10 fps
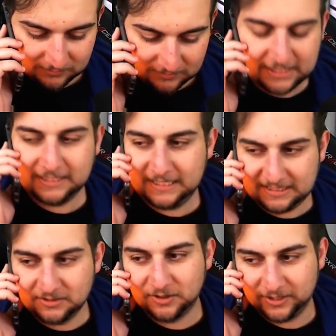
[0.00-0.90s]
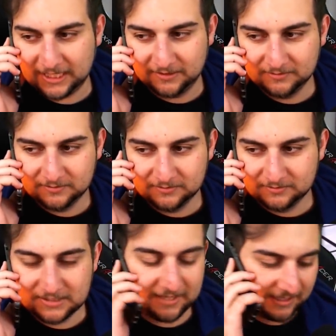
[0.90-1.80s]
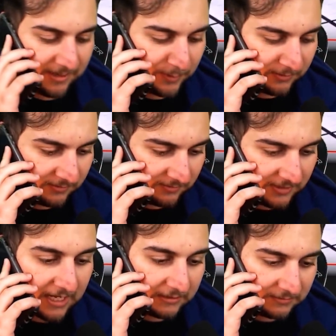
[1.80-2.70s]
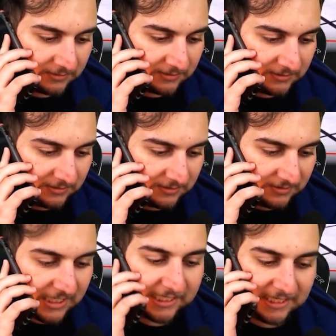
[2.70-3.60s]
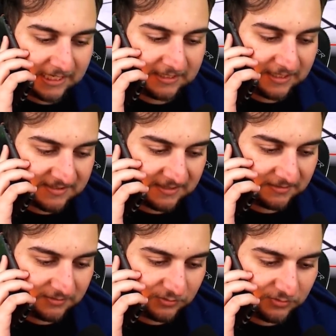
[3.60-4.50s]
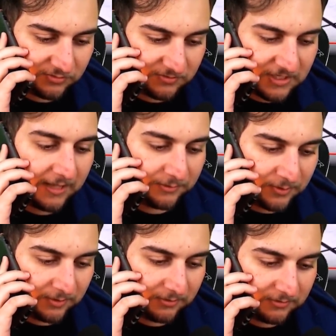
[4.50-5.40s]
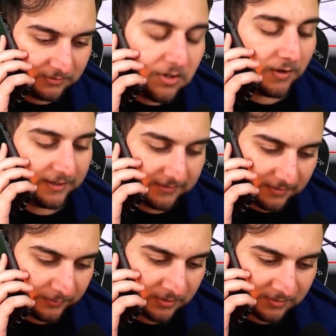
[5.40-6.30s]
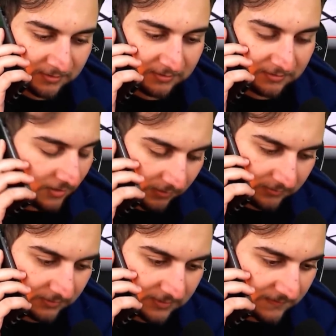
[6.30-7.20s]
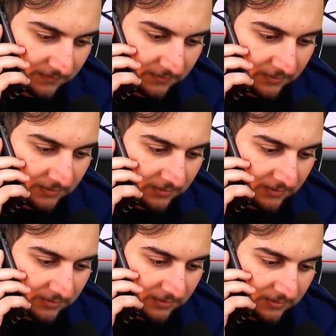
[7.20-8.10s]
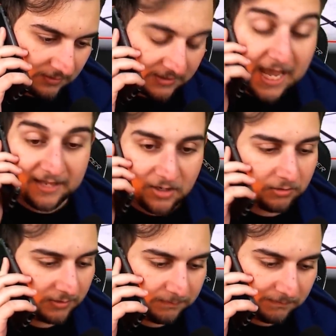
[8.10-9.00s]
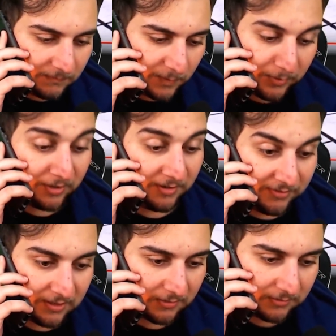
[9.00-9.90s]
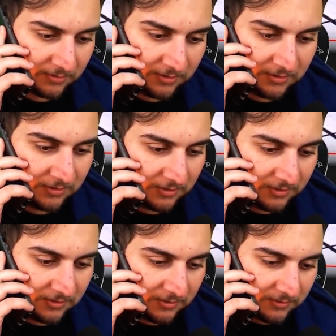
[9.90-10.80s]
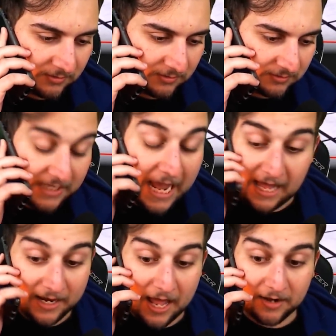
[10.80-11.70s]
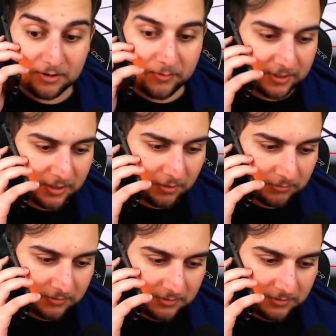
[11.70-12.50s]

Yeah. Yeah. Yeah. You know the guy. Yeah, the guy I make yeah, yeah, he guessed that Chad was going. No, I didn't tell him anything. No, just yeah, no, he he put it in a video. Yeah, I, I don't know what to do.